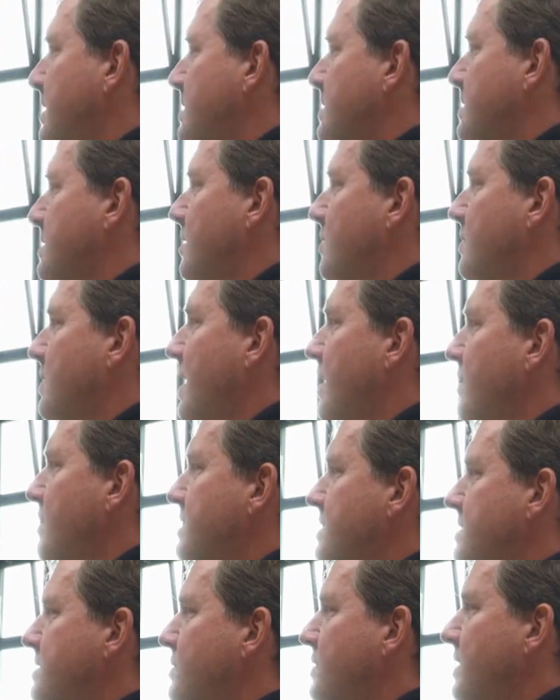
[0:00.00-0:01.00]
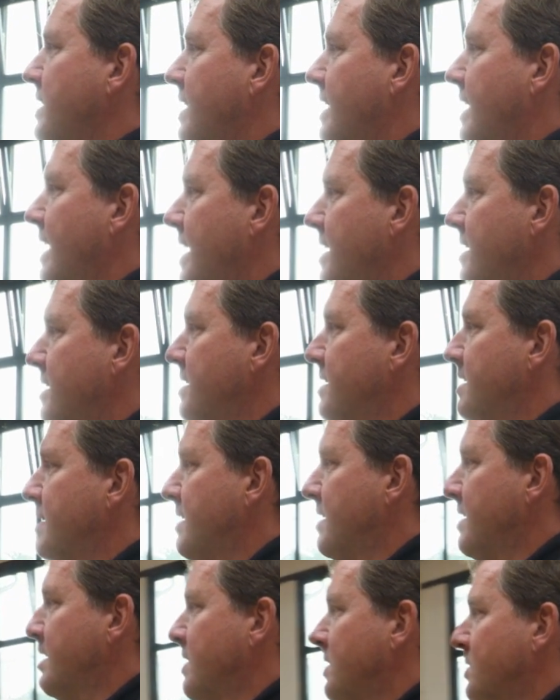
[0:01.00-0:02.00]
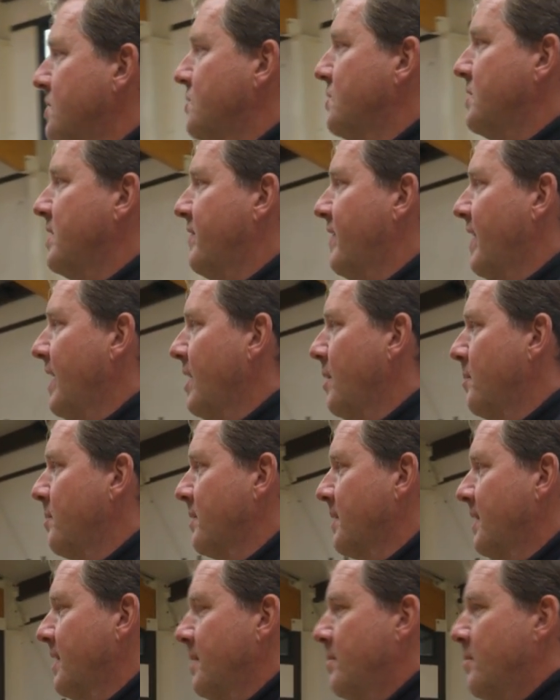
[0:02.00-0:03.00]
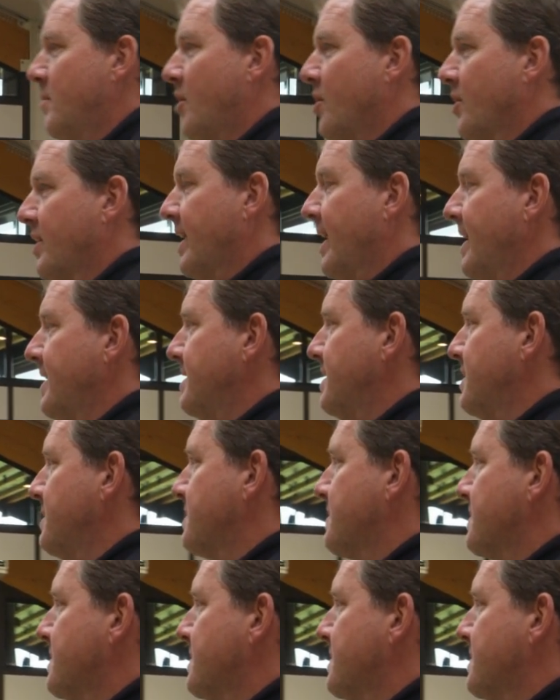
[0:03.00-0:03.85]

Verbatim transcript: So now he's doing again to develop uh, more cadence